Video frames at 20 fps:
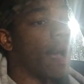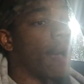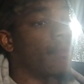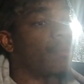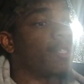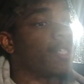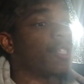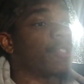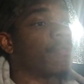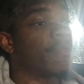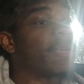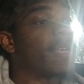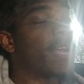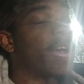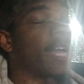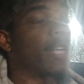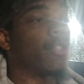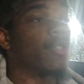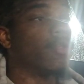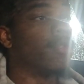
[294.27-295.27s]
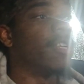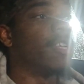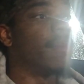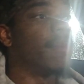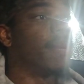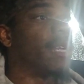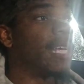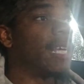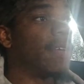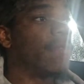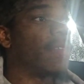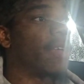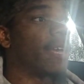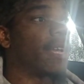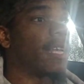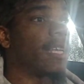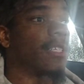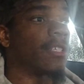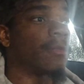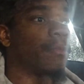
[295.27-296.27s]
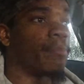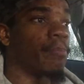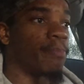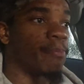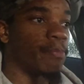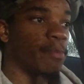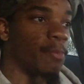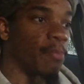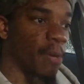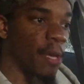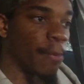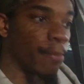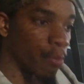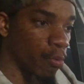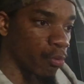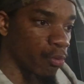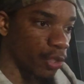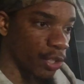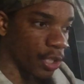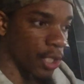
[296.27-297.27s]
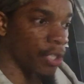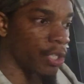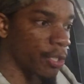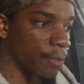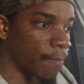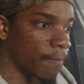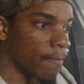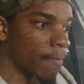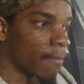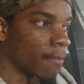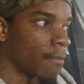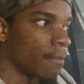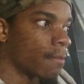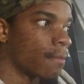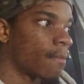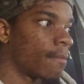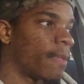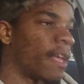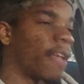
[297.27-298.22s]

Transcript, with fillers: Like I'm just me. I truly believe that it's people just